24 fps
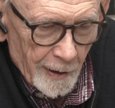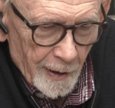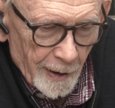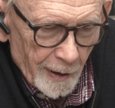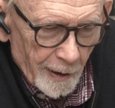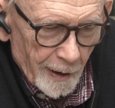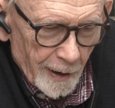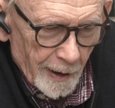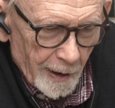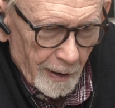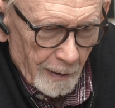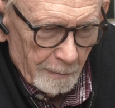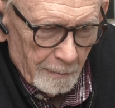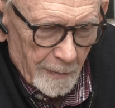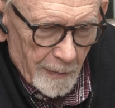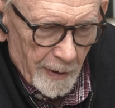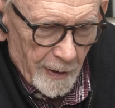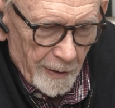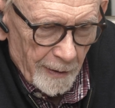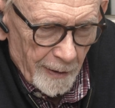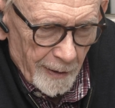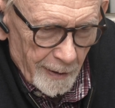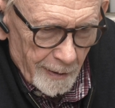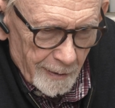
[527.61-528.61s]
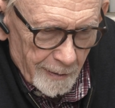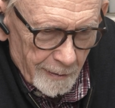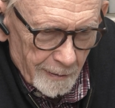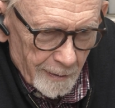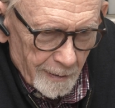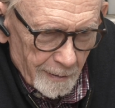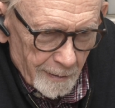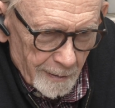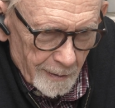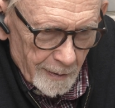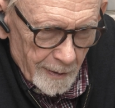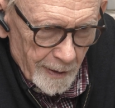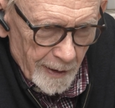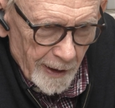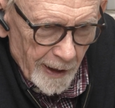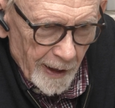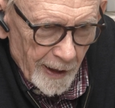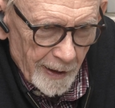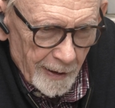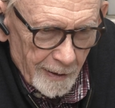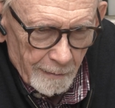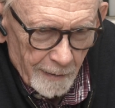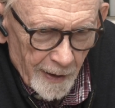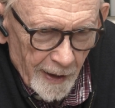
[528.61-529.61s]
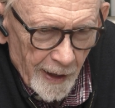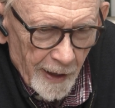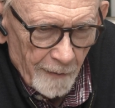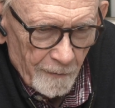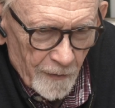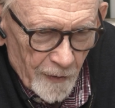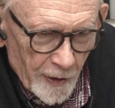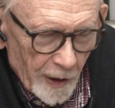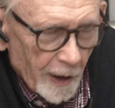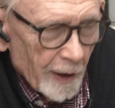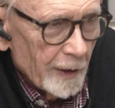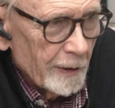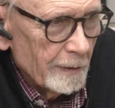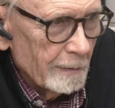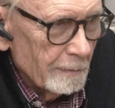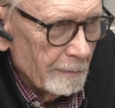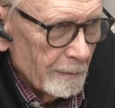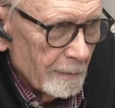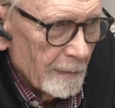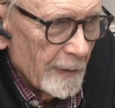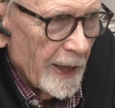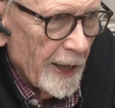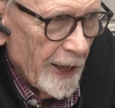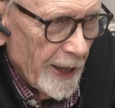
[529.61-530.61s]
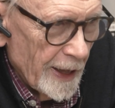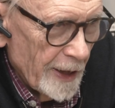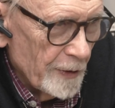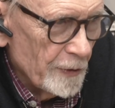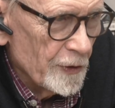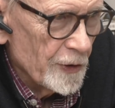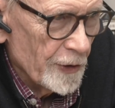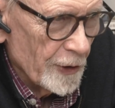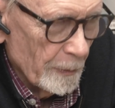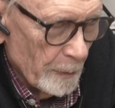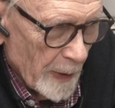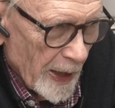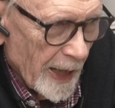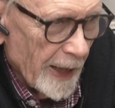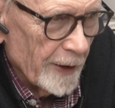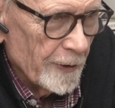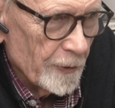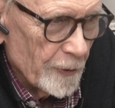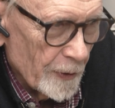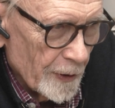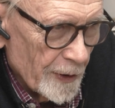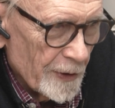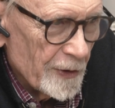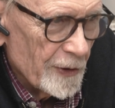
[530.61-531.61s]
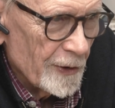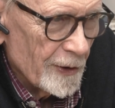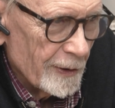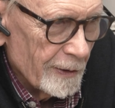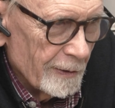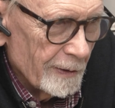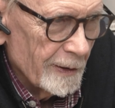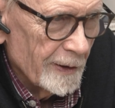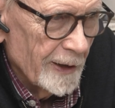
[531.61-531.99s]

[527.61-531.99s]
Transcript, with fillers: Uh, they have done aged Sumatras.